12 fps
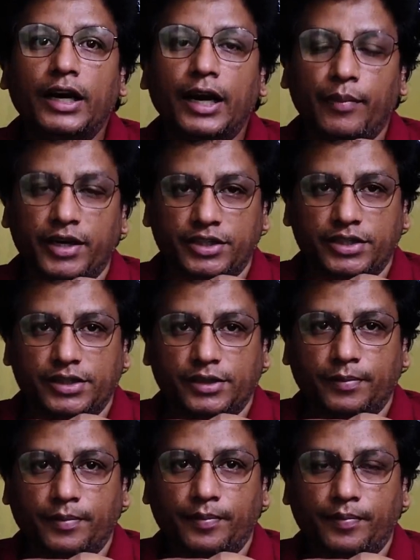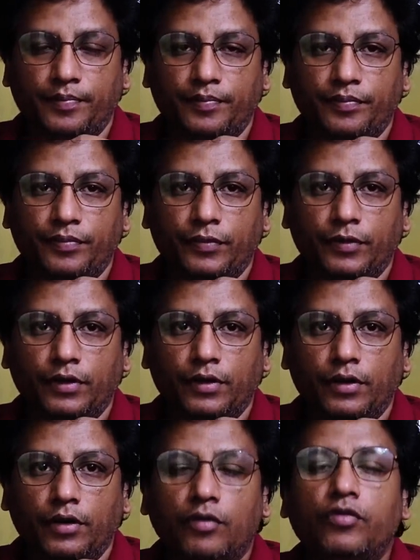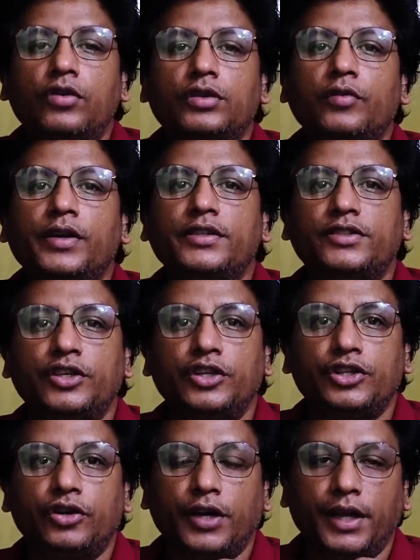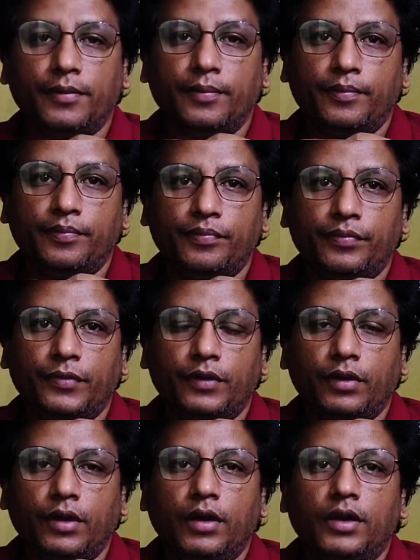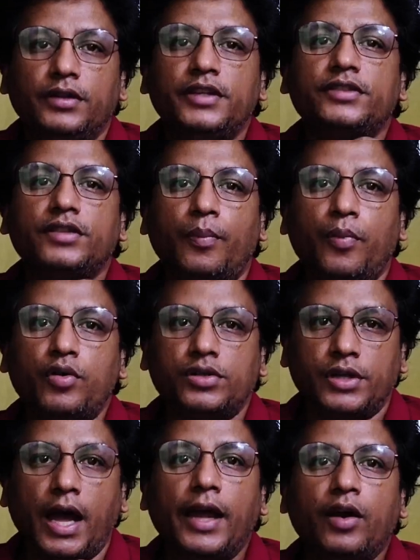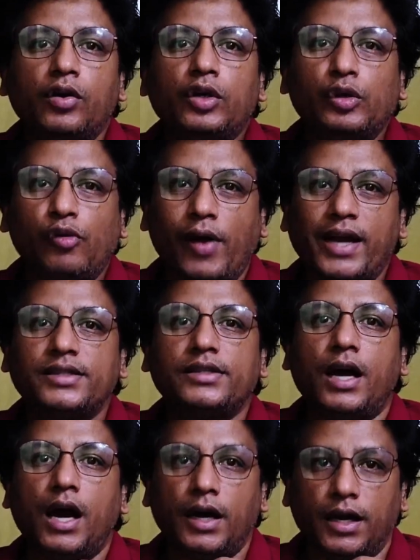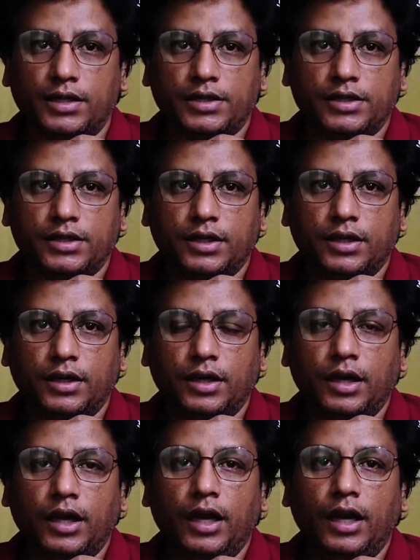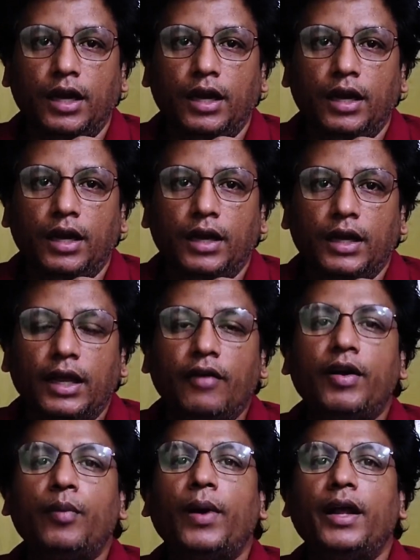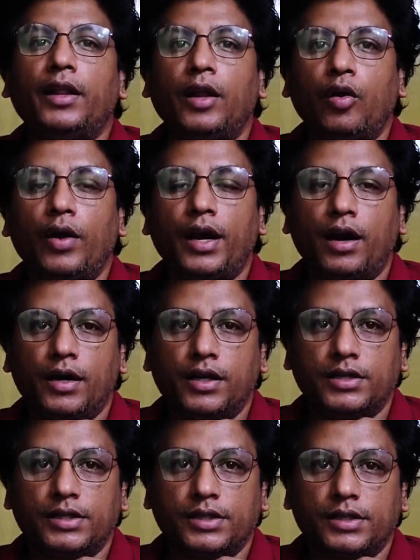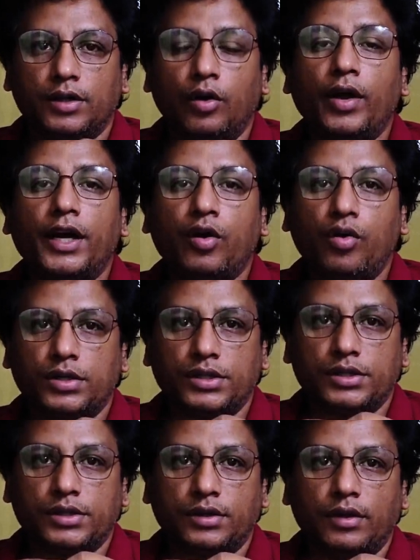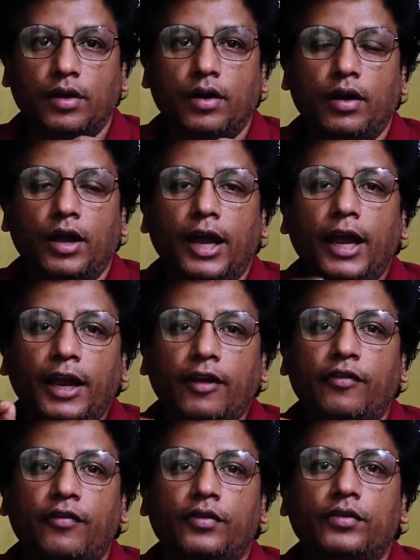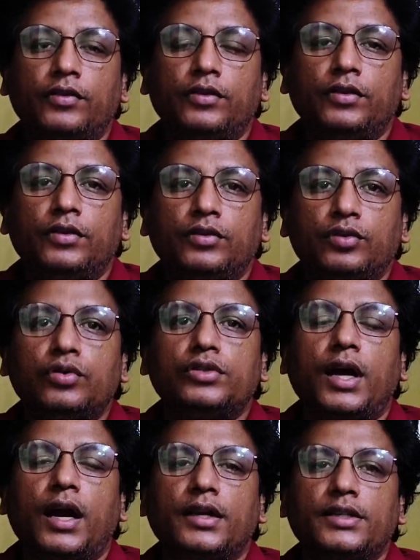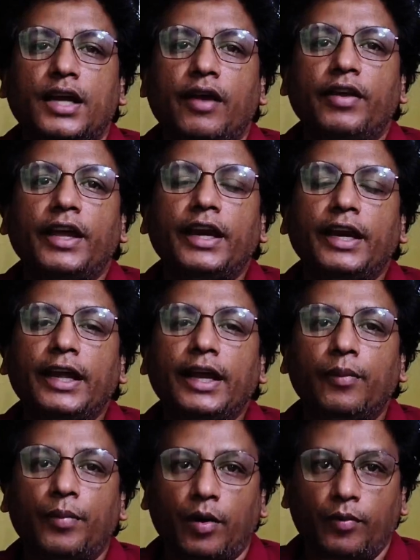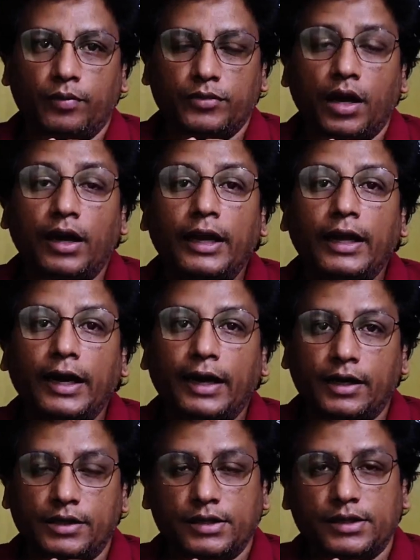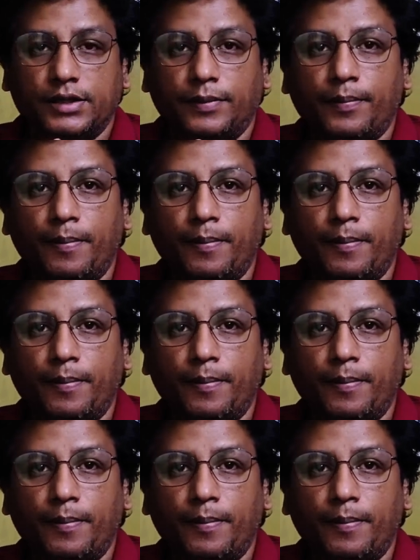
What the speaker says: limits. Fourth one is certiorari. This supports the High Court to quash the orders given by the lower courts, if those orders having any legal problems or legal errors.